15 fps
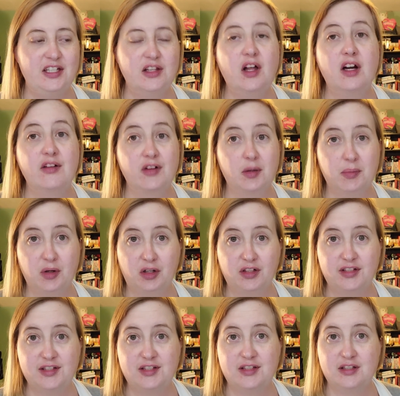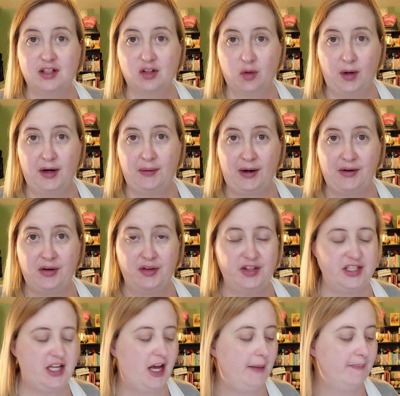a lot of her books going around all the
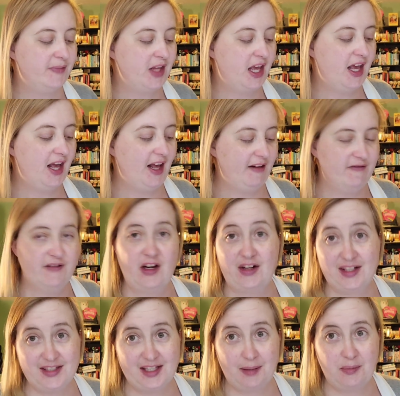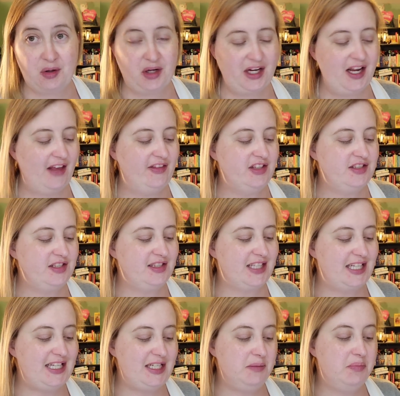time. Very summary, and this is The
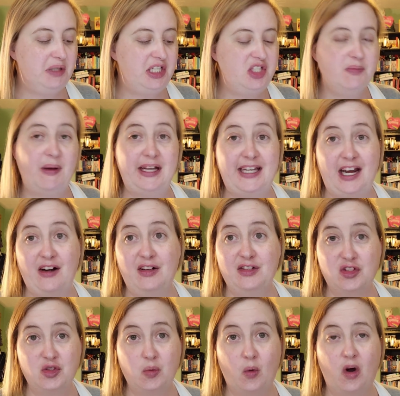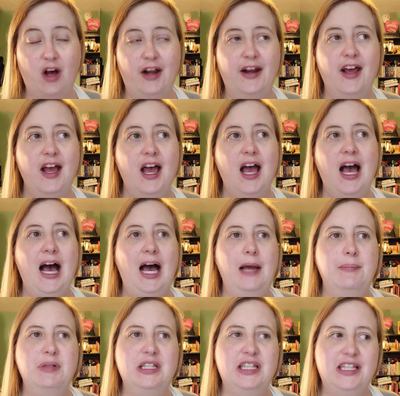Hidden Beach by Karen Swan.
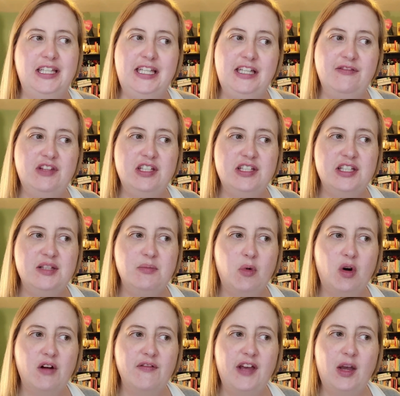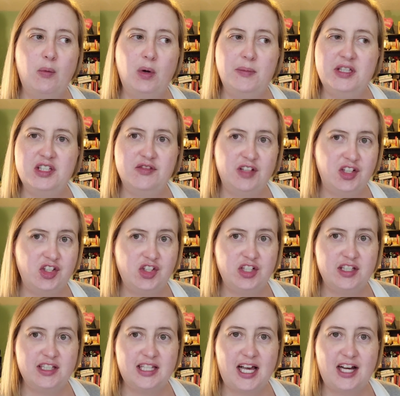I believe this is more of a women's
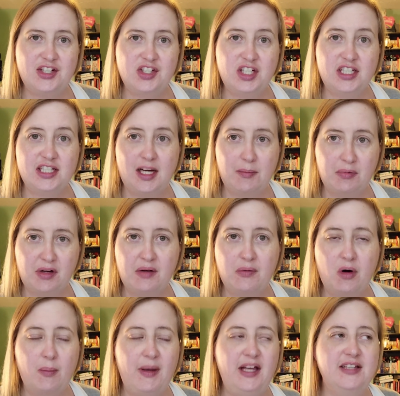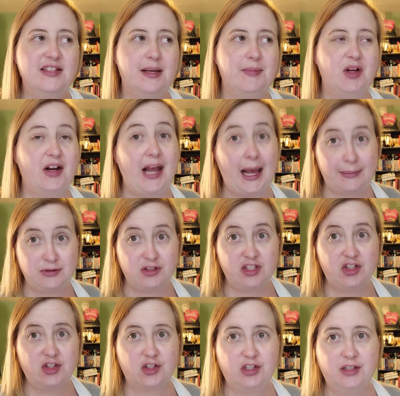fiction slash contemporary romance. I'm not absolutely
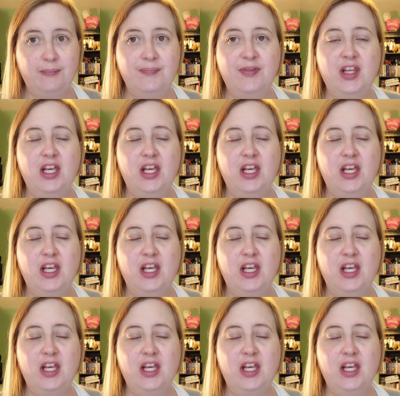certain.